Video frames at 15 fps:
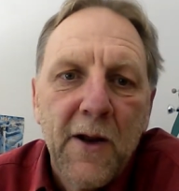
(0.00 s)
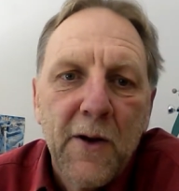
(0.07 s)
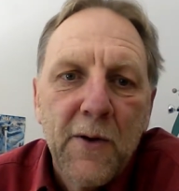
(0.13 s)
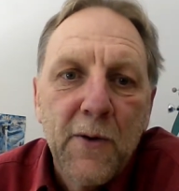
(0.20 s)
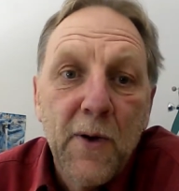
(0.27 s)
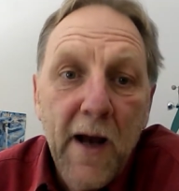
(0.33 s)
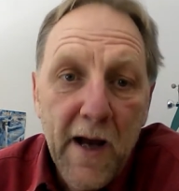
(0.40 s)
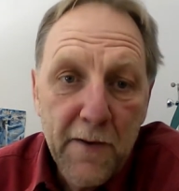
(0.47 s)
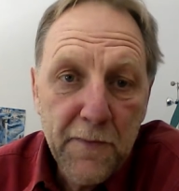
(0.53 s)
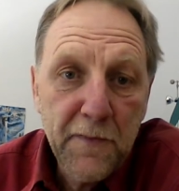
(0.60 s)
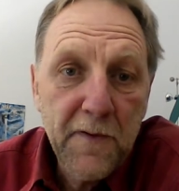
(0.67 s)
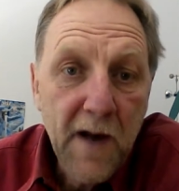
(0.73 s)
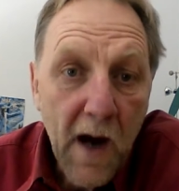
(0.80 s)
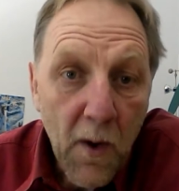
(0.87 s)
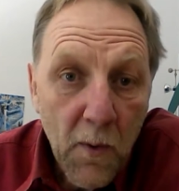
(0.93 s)
You have
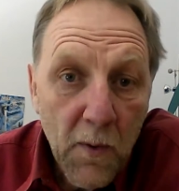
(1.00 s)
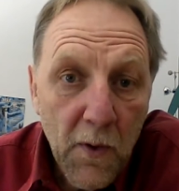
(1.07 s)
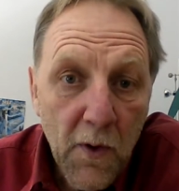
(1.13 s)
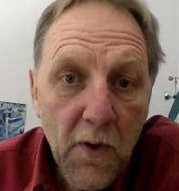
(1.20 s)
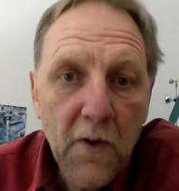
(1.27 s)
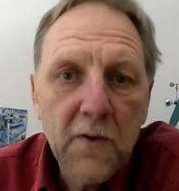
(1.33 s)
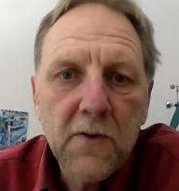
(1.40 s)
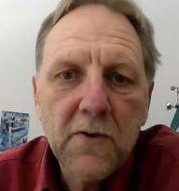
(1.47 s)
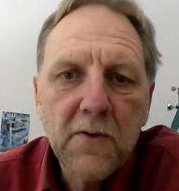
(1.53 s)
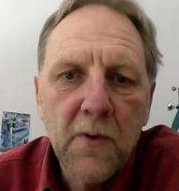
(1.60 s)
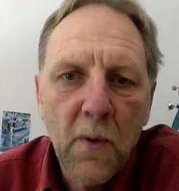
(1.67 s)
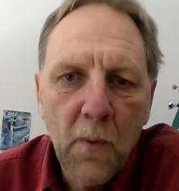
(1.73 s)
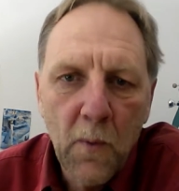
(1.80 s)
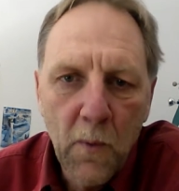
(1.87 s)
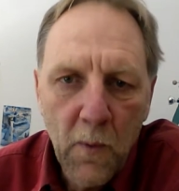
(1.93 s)
now learned
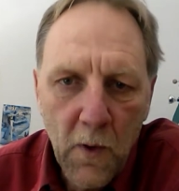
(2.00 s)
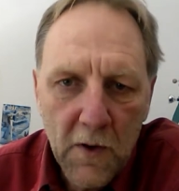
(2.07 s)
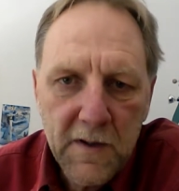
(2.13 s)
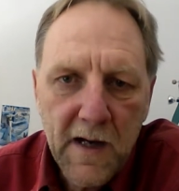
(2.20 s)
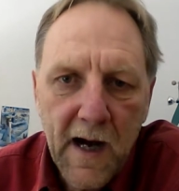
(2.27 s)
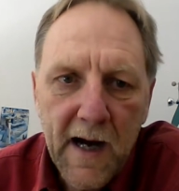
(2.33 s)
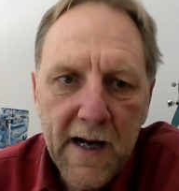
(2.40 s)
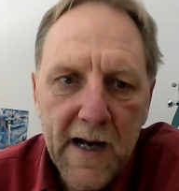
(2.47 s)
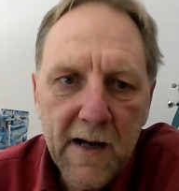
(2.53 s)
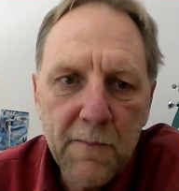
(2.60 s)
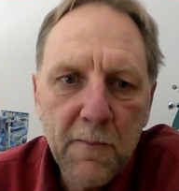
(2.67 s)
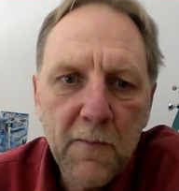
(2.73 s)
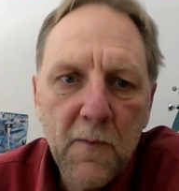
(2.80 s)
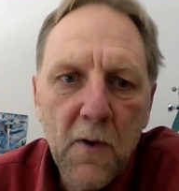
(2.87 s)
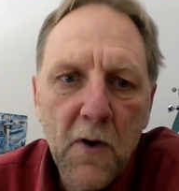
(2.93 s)
what I
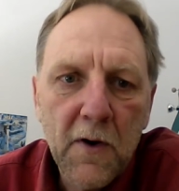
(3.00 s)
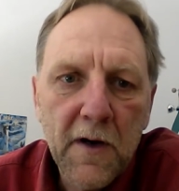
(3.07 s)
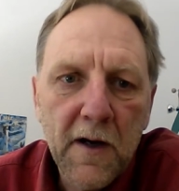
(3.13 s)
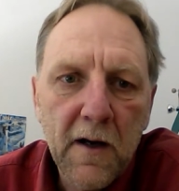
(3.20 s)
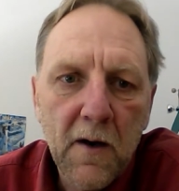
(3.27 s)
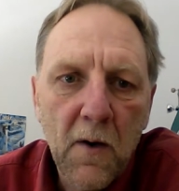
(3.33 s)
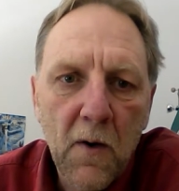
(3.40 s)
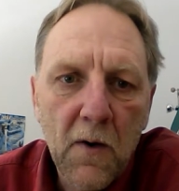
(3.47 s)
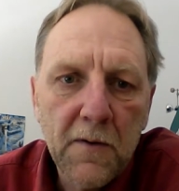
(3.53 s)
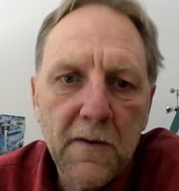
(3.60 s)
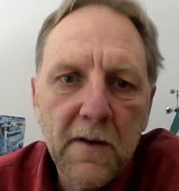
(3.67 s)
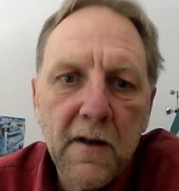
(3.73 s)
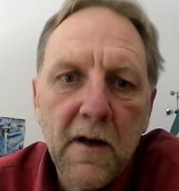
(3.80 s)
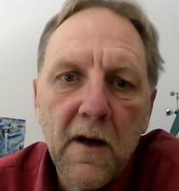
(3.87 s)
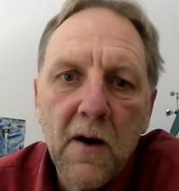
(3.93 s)
am working
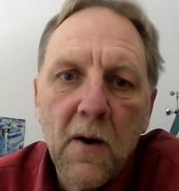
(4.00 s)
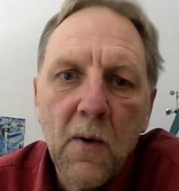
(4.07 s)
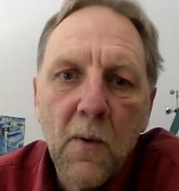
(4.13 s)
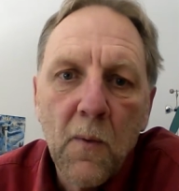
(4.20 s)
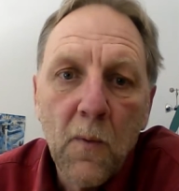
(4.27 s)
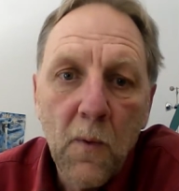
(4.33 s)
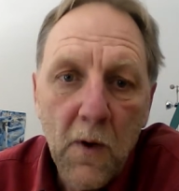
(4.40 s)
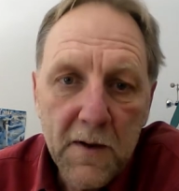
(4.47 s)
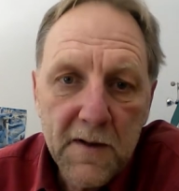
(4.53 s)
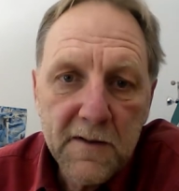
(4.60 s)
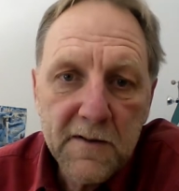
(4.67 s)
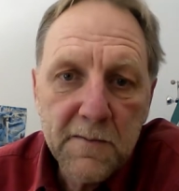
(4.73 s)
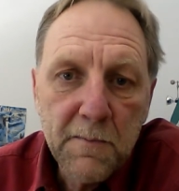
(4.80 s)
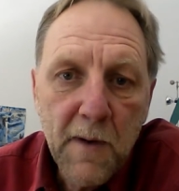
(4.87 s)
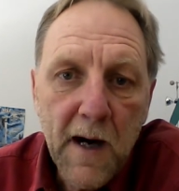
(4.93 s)
on, what
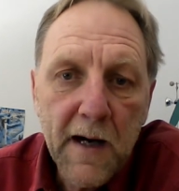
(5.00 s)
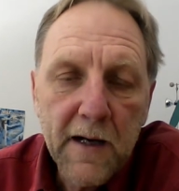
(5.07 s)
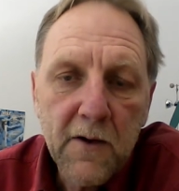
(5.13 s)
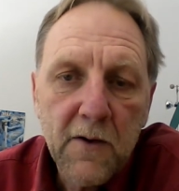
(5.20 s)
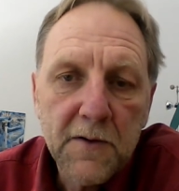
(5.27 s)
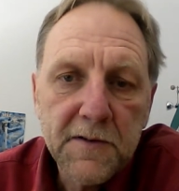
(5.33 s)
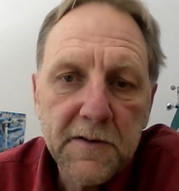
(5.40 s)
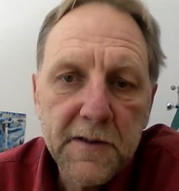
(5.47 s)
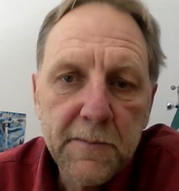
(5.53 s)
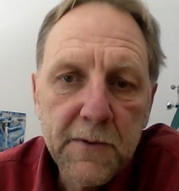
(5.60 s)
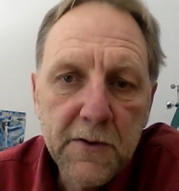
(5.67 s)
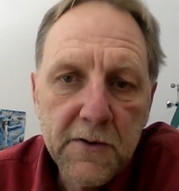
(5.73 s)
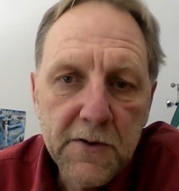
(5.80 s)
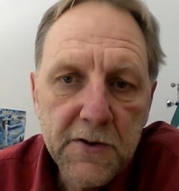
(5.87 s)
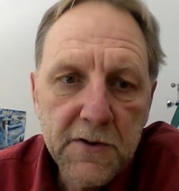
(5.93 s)
is my
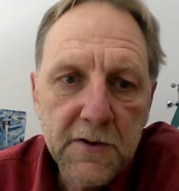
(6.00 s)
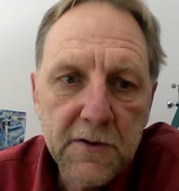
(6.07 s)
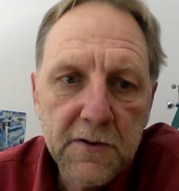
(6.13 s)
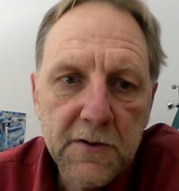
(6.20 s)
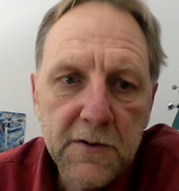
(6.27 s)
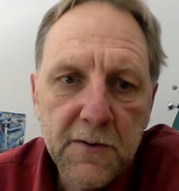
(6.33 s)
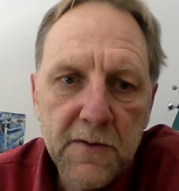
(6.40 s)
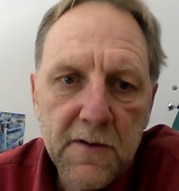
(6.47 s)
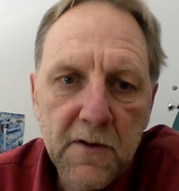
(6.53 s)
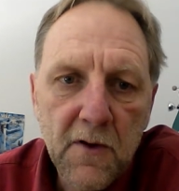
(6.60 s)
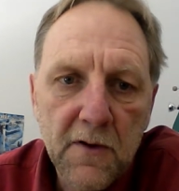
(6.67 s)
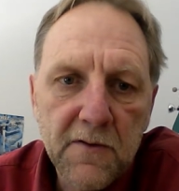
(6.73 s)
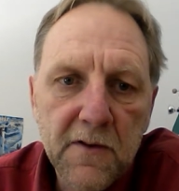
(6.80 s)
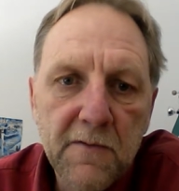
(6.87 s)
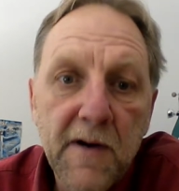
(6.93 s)
contribution to the
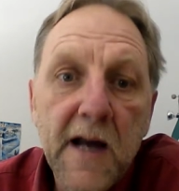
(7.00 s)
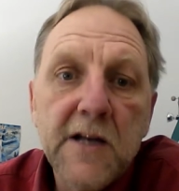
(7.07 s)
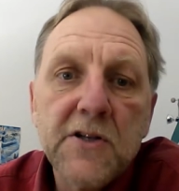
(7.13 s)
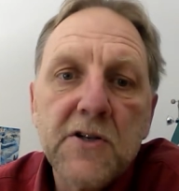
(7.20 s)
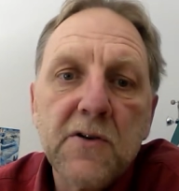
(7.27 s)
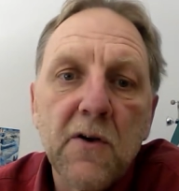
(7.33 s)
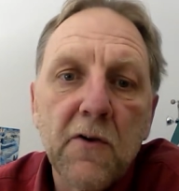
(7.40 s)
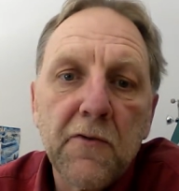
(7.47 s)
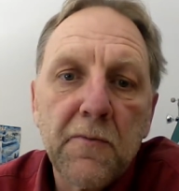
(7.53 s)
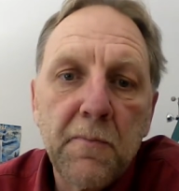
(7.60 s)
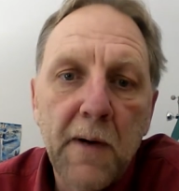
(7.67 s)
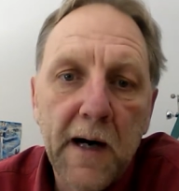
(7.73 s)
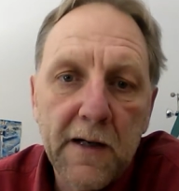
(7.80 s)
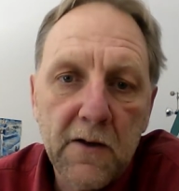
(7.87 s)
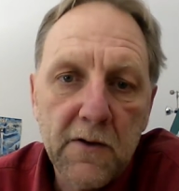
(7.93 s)
conservation of
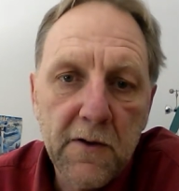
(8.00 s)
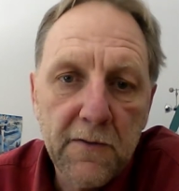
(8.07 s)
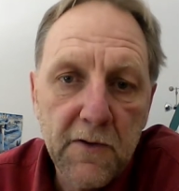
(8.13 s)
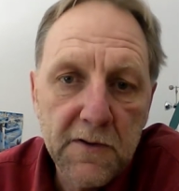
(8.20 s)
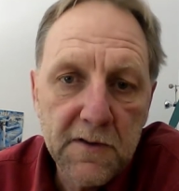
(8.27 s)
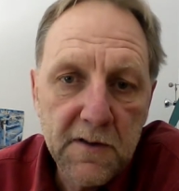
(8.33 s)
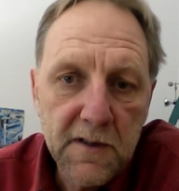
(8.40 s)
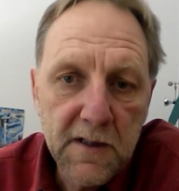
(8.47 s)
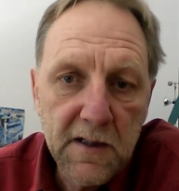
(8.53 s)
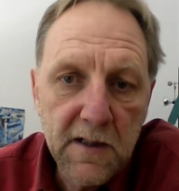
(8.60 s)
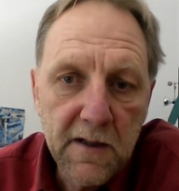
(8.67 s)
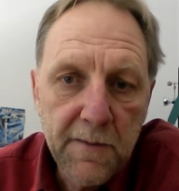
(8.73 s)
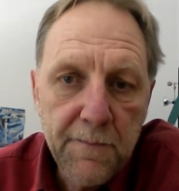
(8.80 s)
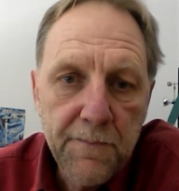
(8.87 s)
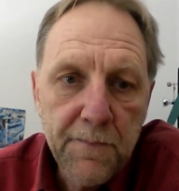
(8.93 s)

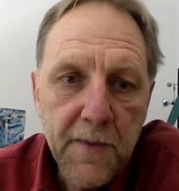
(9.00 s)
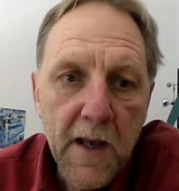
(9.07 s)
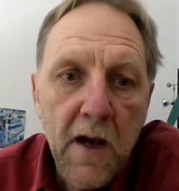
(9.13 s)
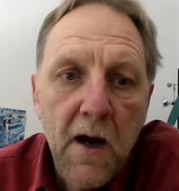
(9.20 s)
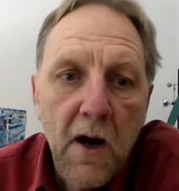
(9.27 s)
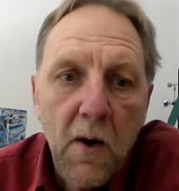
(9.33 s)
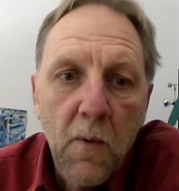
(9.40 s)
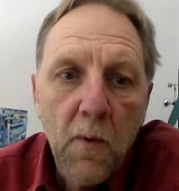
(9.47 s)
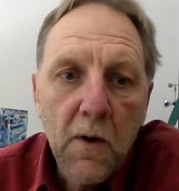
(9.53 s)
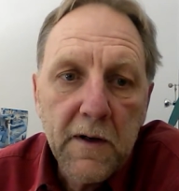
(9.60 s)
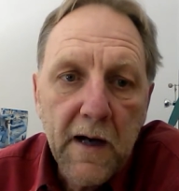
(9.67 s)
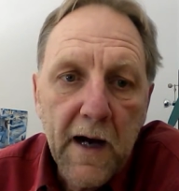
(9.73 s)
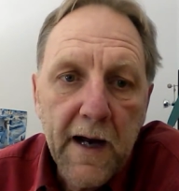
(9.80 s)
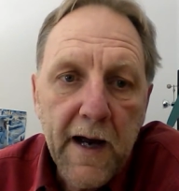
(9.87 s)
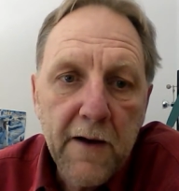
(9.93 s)
biodiversity. What
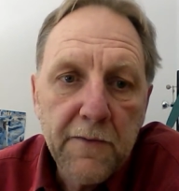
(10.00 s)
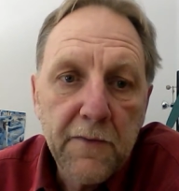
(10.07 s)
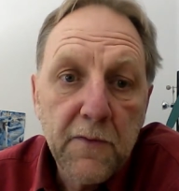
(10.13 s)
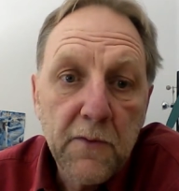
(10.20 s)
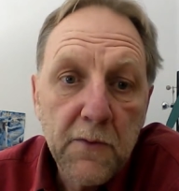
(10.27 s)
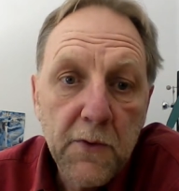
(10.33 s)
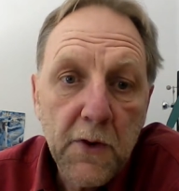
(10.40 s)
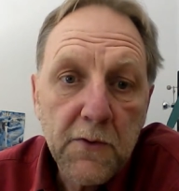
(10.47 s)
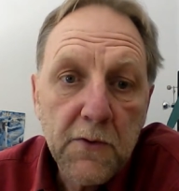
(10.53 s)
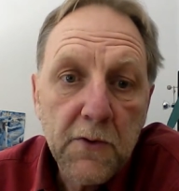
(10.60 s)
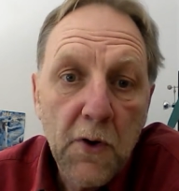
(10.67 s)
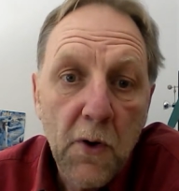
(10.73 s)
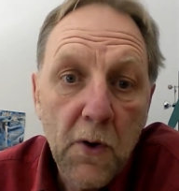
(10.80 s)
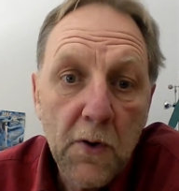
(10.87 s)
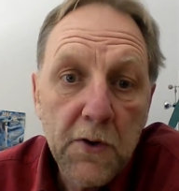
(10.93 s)
I have not
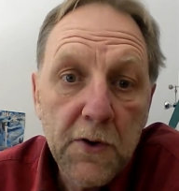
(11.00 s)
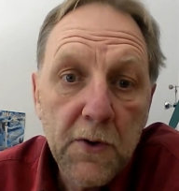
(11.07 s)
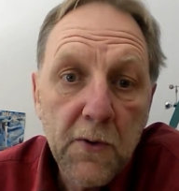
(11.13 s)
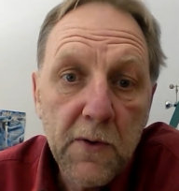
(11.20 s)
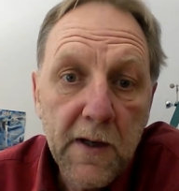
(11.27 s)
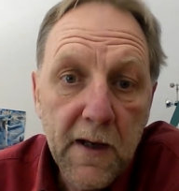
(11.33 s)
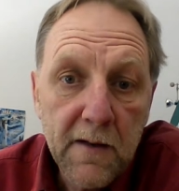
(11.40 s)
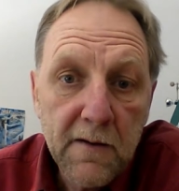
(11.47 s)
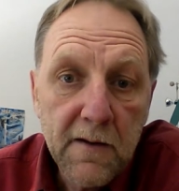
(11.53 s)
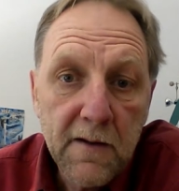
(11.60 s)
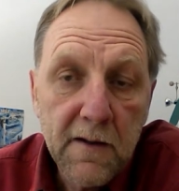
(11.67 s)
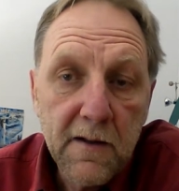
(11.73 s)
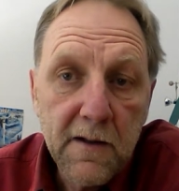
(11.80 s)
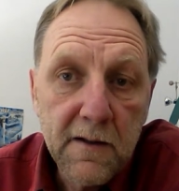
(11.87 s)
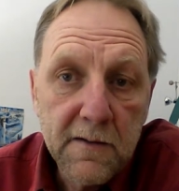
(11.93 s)
told you yet
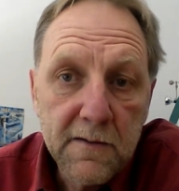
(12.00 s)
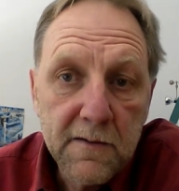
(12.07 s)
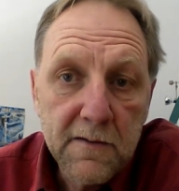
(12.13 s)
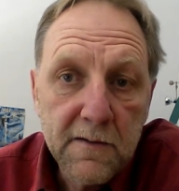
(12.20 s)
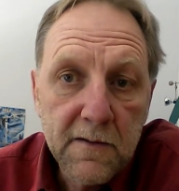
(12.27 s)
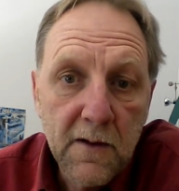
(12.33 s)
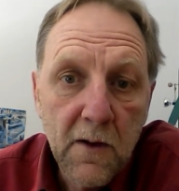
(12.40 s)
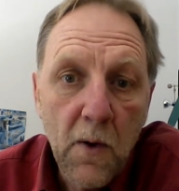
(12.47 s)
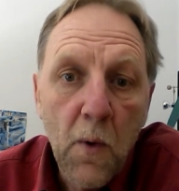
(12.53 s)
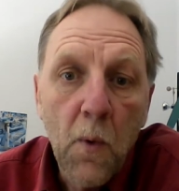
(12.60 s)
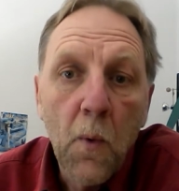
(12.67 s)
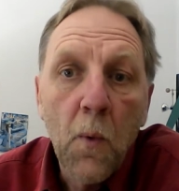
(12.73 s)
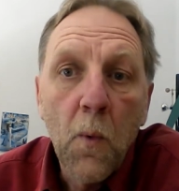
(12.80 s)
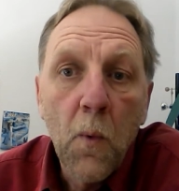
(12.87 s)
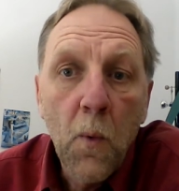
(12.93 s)
is
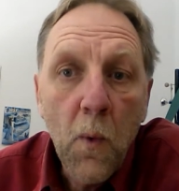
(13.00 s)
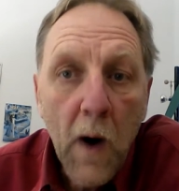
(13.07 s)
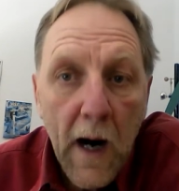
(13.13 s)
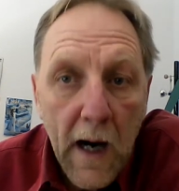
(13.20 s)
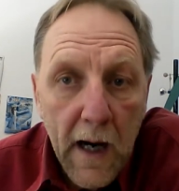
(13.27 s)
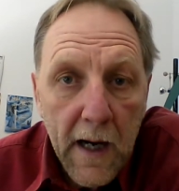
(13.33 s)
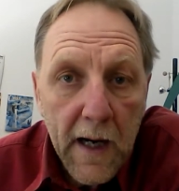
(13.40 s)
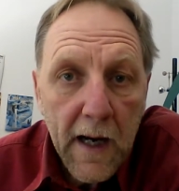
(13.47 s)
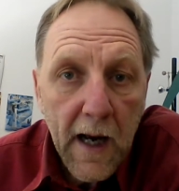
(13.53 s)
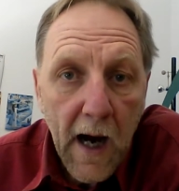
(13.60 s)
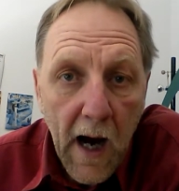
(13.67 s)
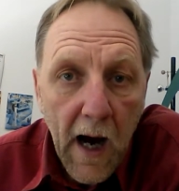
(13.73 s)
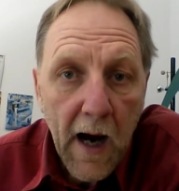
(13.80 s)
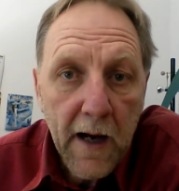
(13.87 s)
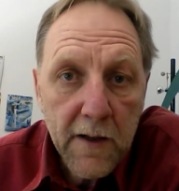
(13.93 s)
why
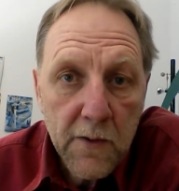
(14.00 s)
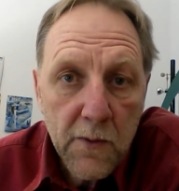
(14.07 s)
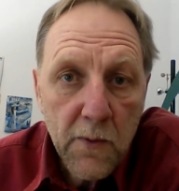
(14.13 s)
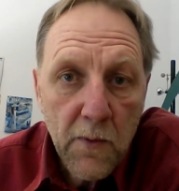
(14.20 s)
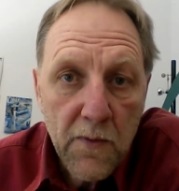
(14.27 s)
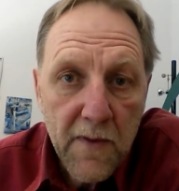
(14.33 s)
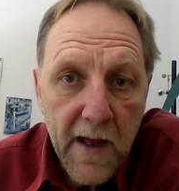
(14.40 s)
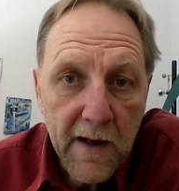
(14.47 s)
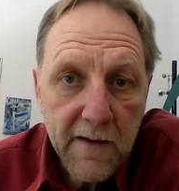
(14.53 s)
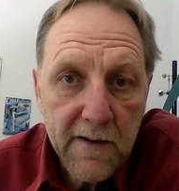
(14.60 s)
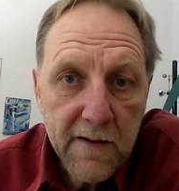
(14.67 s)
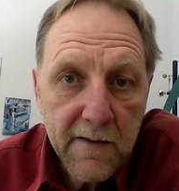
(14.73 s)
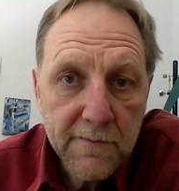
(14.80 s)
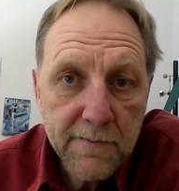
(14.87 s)
I do that.